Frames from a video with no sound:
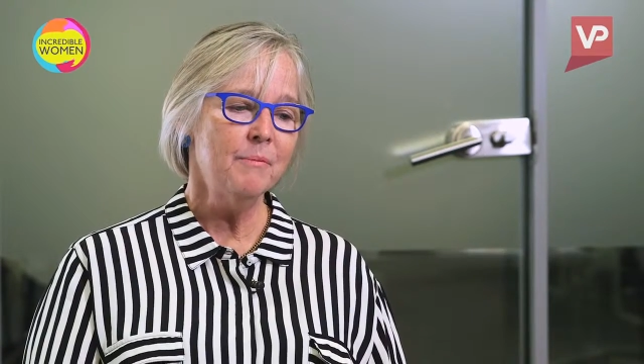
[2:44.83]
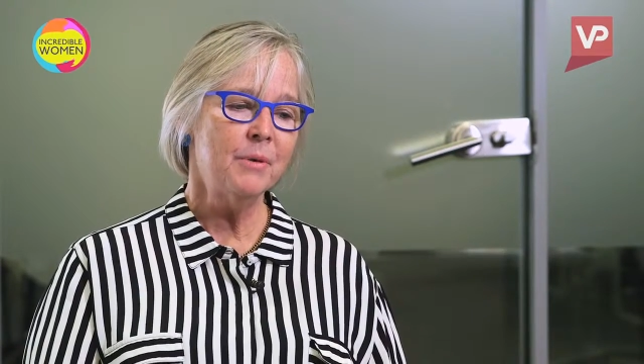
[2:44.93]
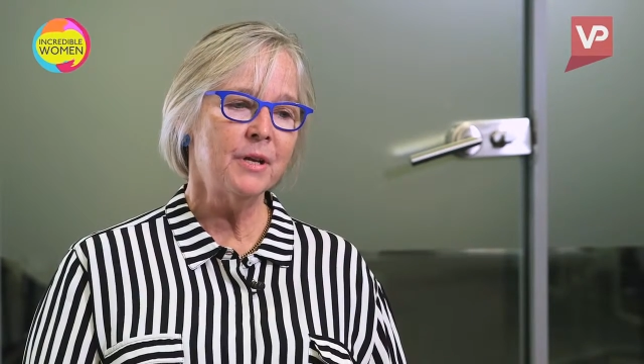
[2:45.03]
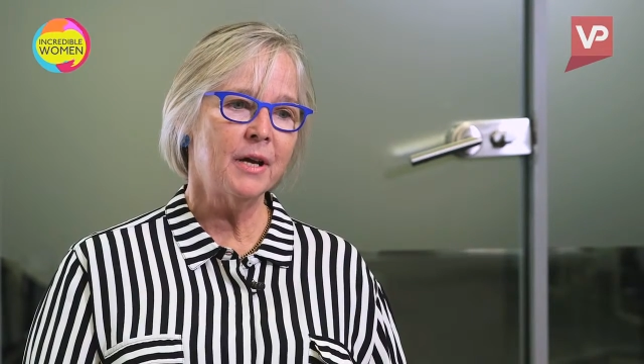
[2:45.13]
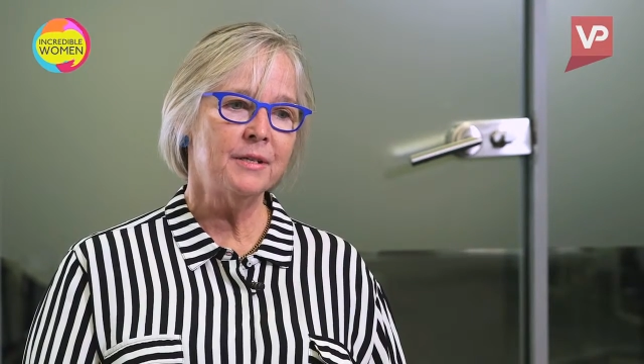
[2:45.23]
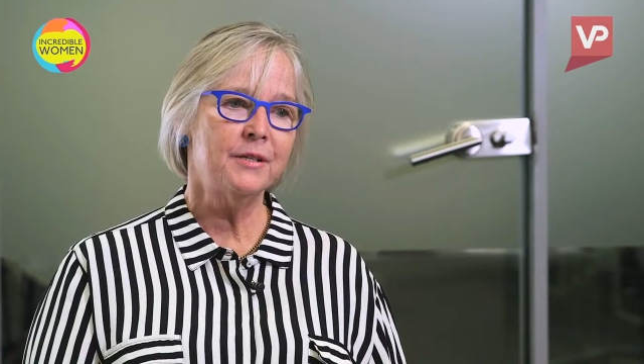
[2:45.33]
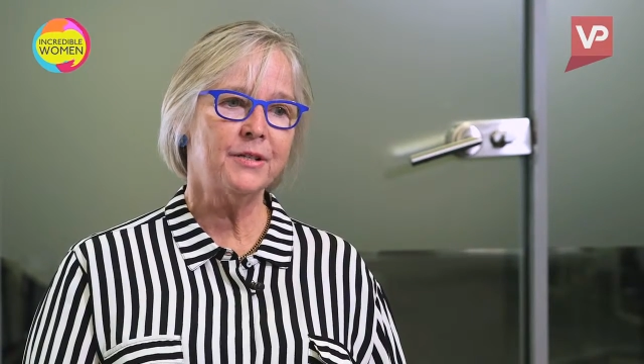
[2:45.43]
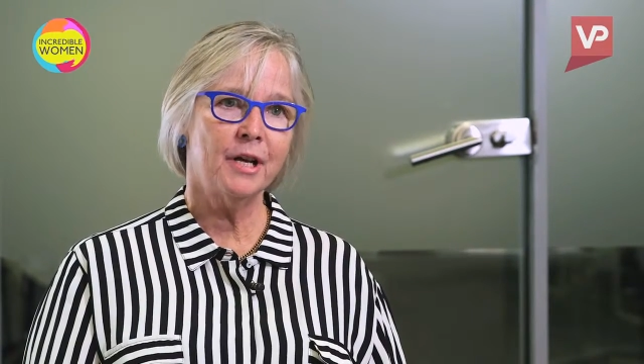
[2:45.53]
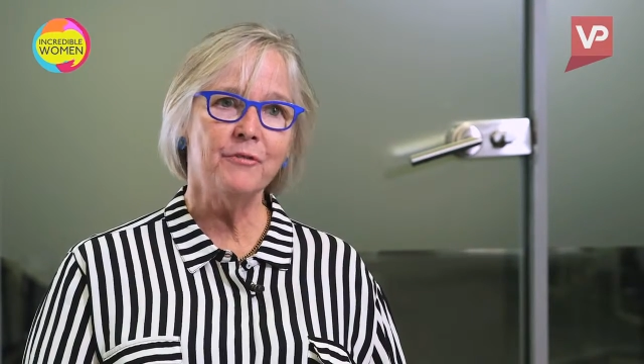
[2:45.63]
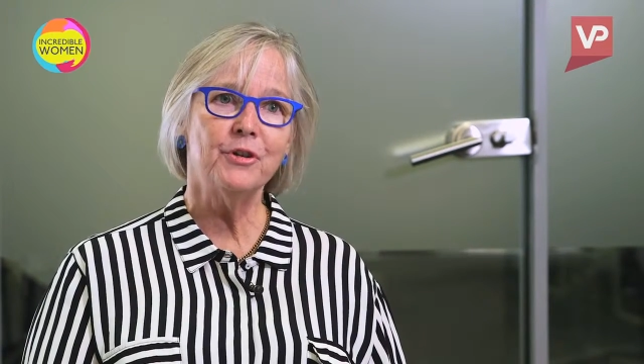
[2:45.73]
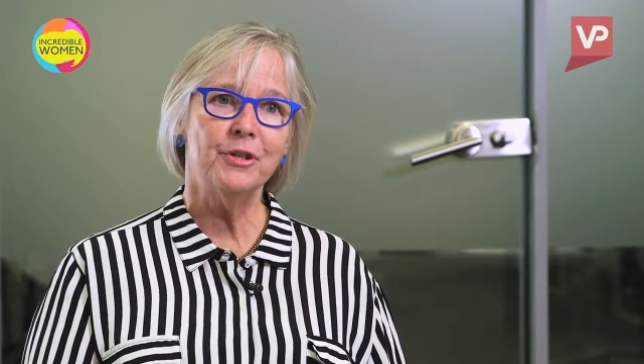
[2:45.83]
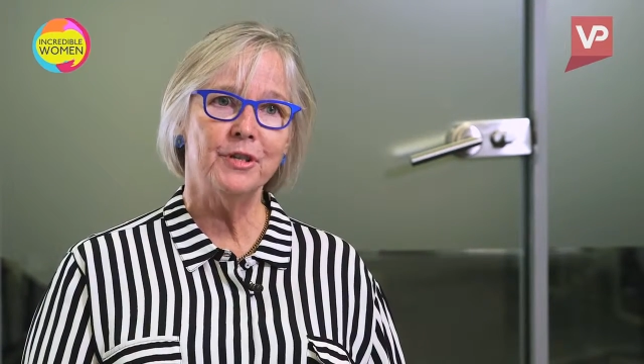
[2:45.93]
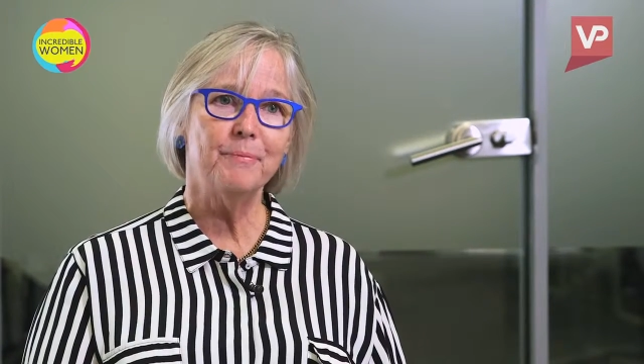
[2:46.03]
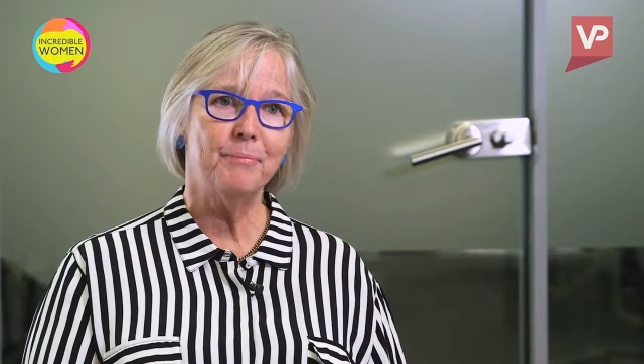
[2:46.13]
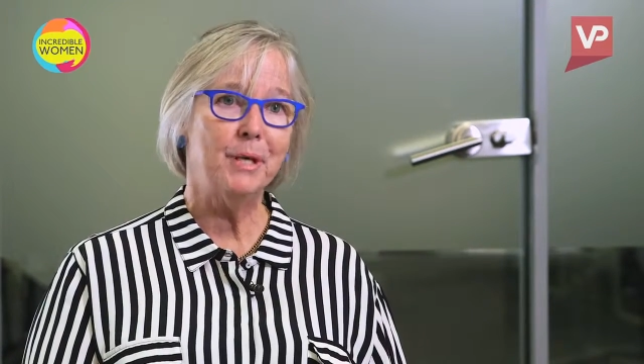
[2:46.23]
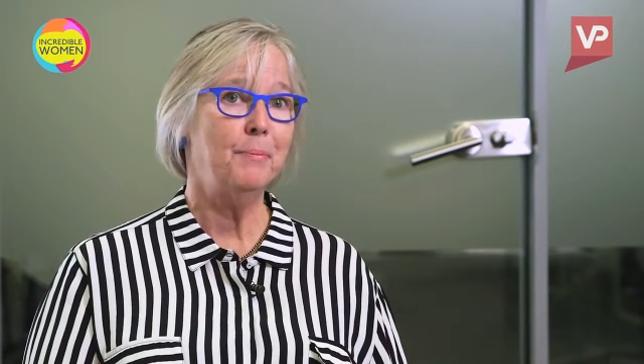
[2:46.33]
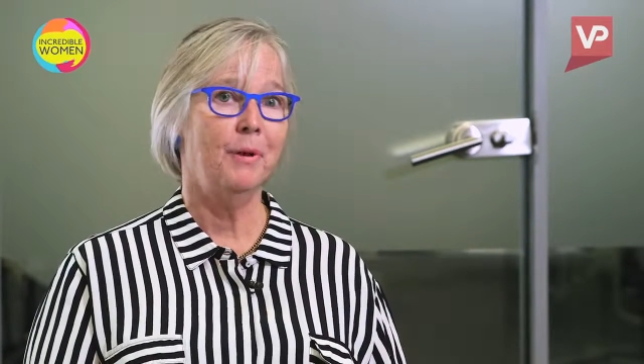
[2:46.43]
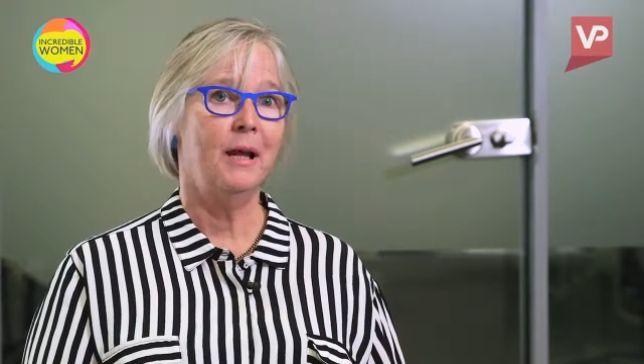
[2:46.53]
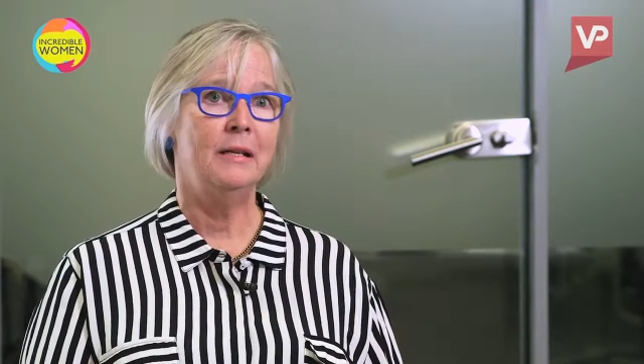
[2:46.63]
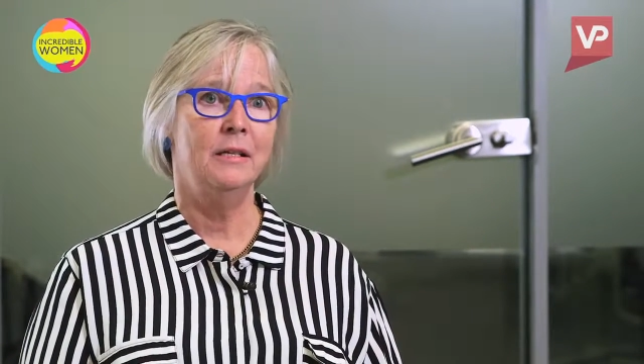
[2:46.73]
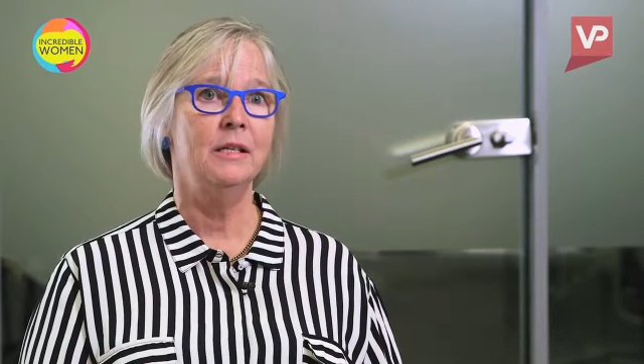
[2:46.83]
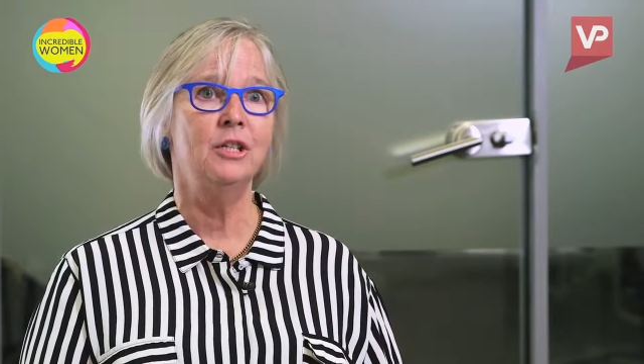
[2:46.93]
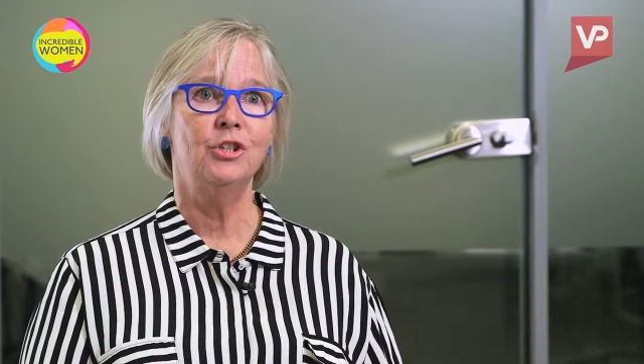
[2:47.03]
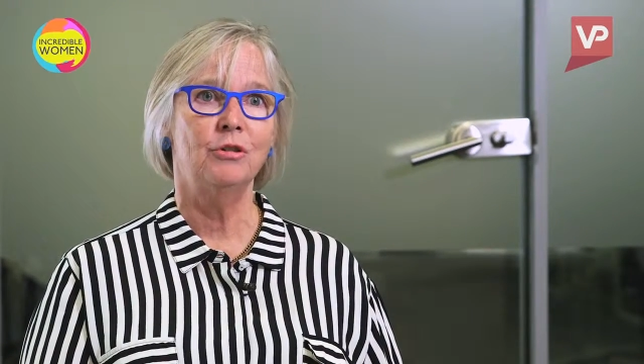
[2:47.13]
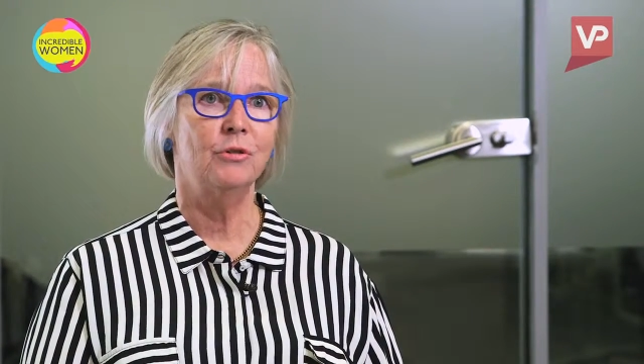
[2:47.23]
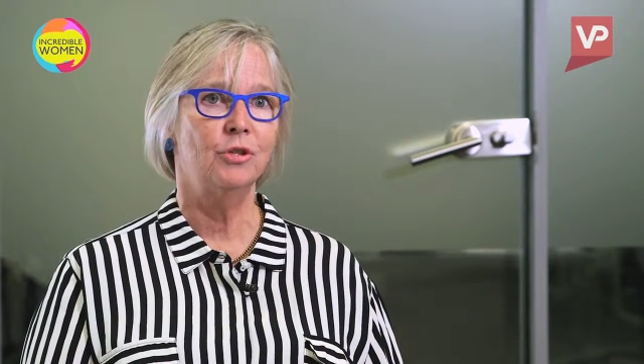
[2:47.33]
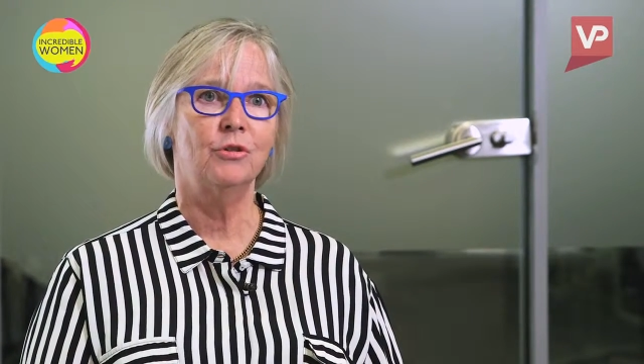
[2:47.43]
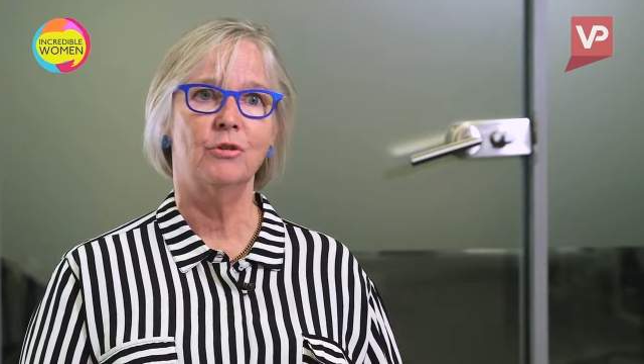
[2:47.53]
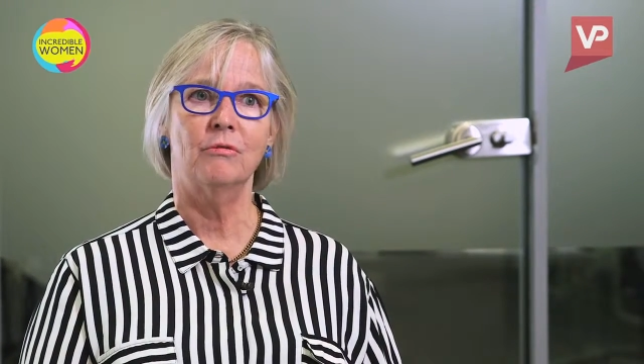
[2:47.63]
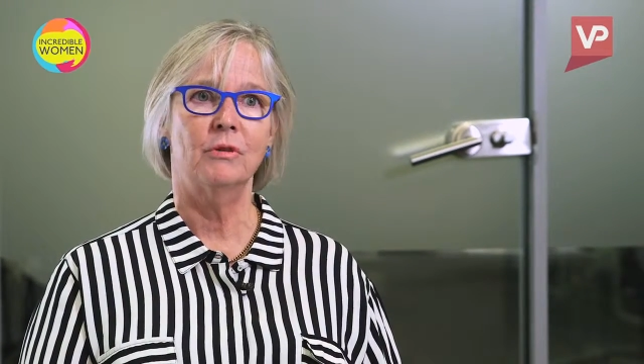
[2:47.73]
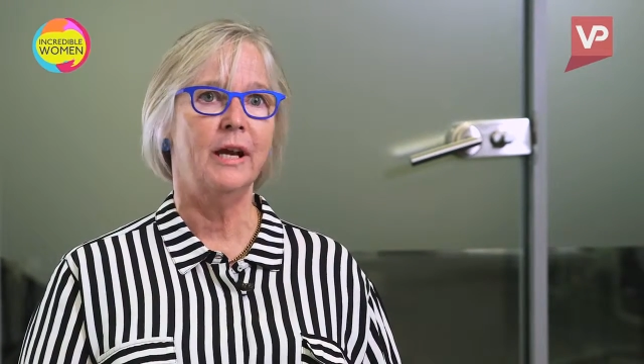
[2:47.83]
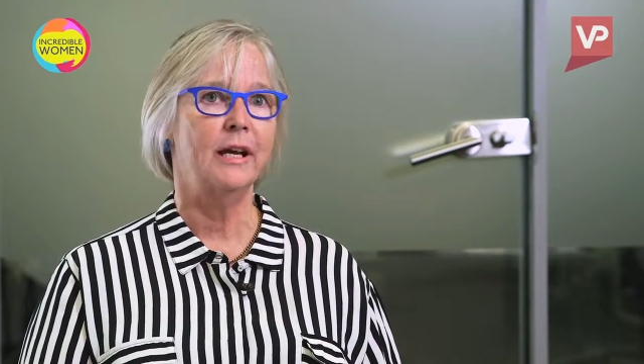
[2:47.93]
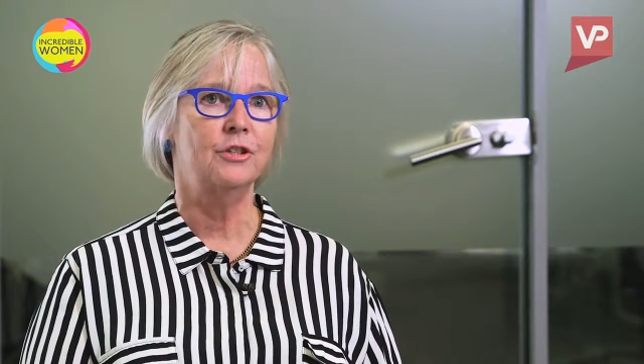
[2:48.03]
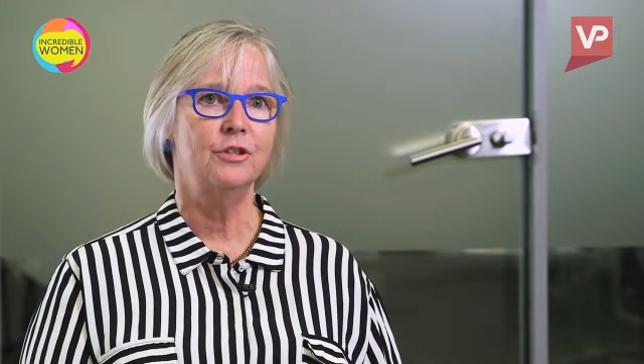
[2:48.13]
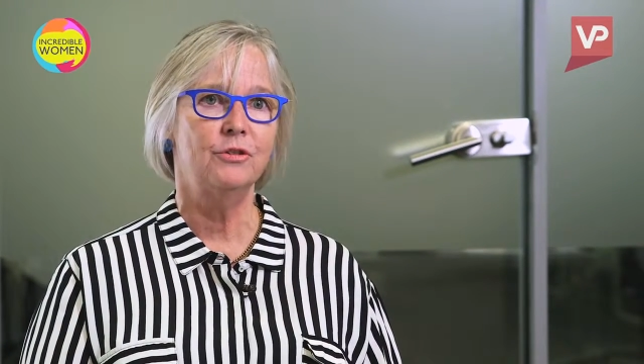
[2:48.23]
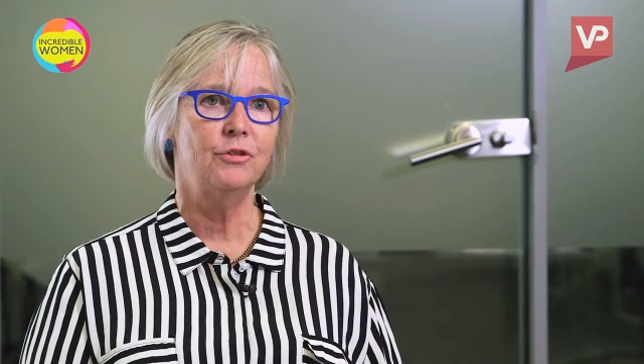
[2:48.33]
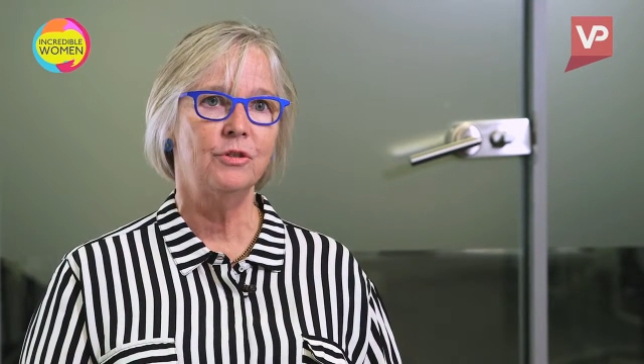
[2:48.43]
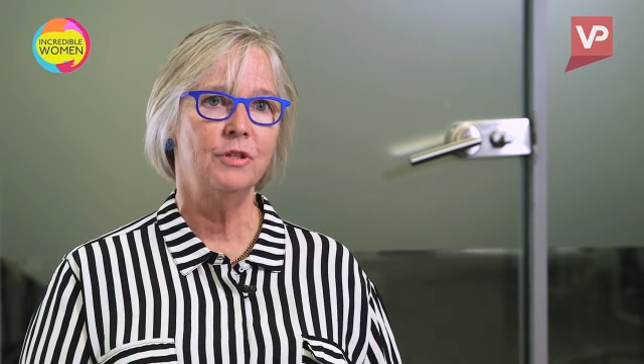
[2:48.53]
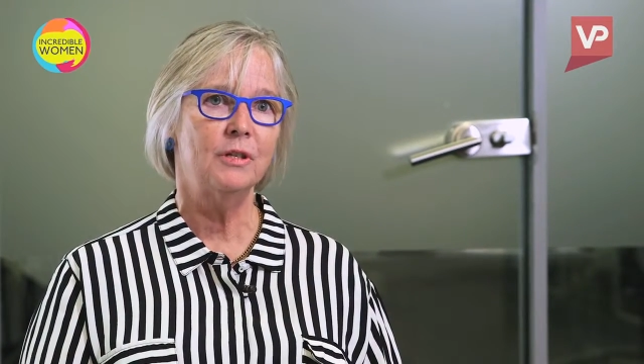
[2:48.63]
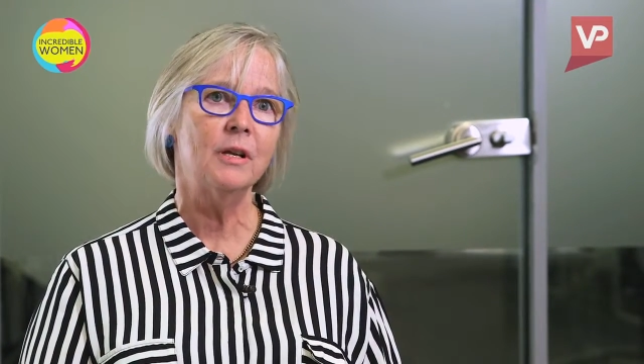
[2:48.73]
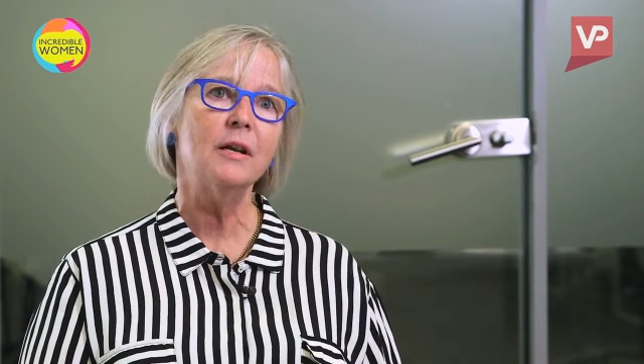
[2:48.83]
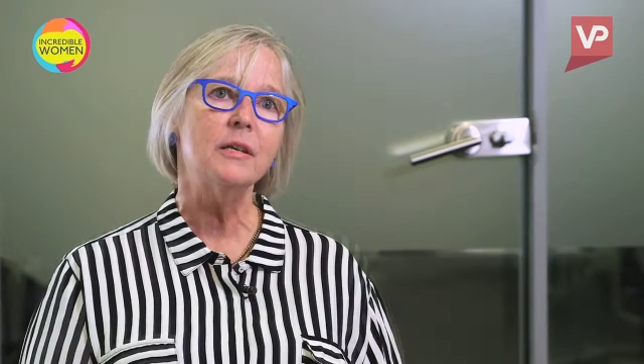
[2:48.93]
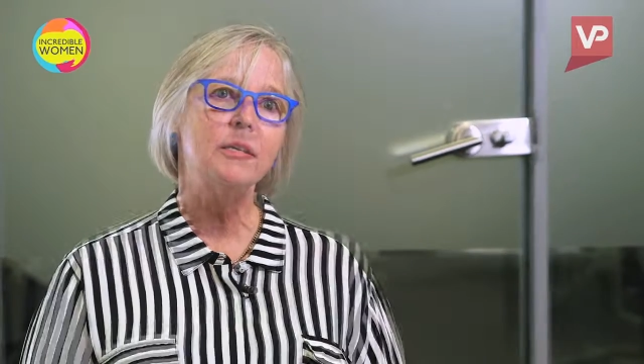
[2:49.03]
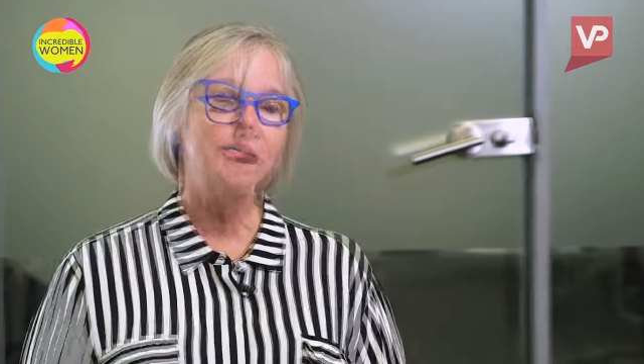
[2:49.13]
But I discovered that people had an issue and you got reactions you didn't like.